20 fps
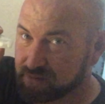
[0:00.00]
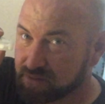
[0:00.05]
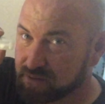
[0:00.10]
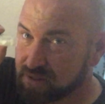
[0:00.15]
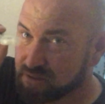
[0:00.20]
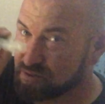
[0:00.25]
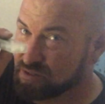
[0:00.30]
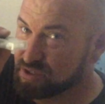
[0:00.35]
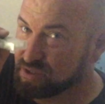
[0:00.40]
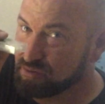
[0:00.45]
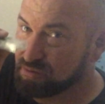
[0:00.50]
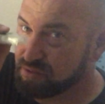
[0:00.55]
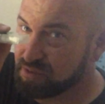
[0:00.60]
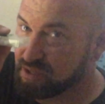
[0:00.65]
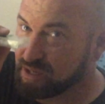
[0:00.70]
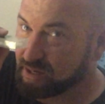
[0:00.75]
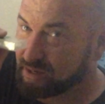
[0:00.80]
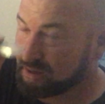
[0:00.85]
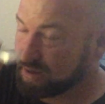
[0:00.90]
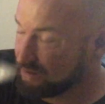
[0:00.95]
They're too
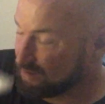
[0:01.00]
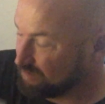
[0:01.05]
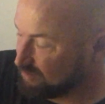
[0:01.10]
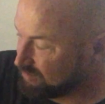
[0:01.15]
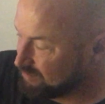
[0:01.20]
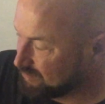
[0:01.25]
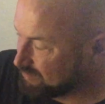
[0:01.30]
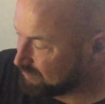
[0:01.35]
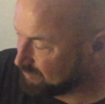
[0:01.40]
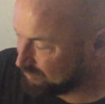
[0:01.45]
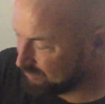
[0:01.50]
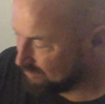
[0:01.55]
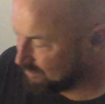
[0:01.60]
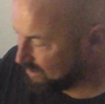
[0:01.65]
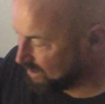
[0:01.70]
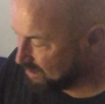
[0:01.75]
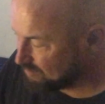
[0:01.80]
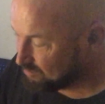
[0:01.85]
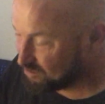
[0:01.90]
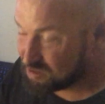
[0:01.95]
thick.
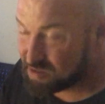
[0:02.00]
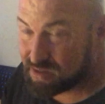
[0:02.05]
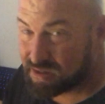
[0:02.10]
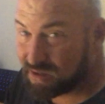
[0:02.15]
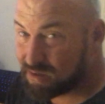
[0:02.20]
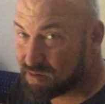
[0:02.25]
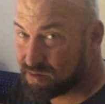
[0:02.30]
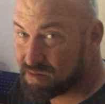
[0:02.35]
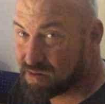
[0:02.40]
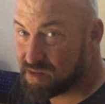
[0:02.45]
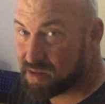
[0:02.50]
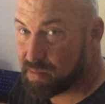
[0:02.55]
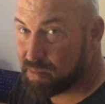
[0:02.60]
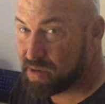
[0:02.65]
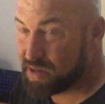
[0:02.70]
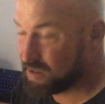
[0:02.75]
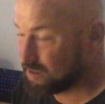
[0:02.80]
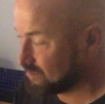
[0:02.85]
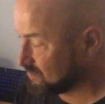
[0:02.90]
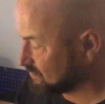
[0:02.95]
Not much thicker than the
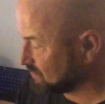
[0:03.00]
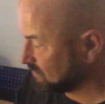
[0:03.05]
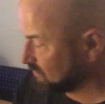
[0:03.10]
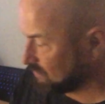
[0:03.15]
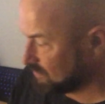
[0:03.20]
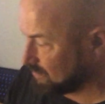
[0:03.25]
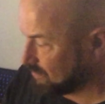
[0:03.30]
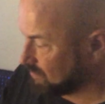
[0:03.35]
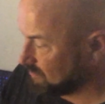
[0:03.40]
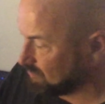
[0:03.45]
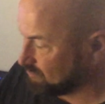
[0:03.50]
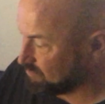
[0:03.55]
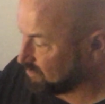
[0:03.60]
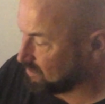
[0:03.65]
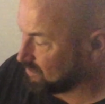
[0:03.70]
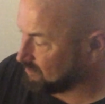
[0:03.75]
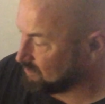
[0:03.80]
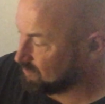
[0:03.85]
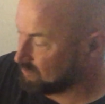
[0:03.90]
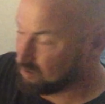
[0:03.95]
pins,
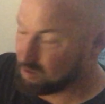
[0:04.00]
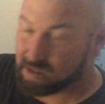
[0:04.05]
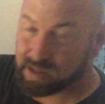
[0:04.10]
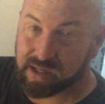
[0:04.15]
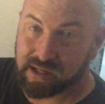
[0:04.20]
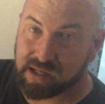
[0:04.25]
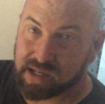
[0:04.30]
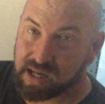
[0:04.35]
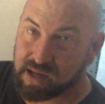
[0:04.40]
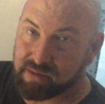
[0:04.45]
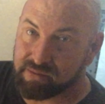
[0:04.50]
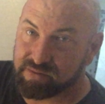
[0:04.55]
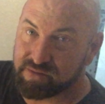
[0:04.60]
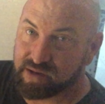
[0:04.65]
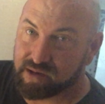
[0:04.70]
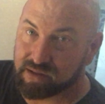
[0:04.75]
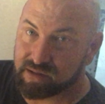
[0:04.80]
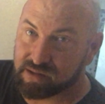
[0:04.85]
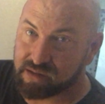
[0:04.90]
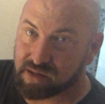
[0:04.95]
but it kept
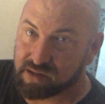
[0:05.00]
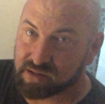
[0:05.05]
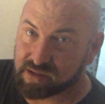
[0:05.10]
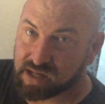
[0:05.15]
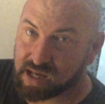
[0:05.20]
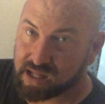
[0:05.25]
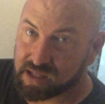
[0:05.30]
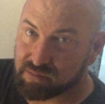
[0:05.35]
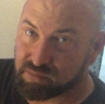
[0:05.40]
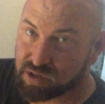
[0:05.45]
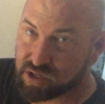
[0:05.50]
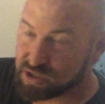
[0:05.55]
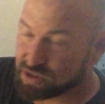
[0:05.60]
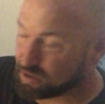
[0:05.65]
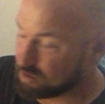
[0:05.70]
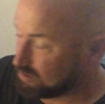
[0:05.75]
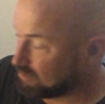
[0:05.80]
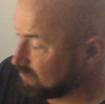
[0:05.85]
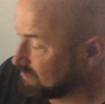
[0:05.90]
failing on the calibration.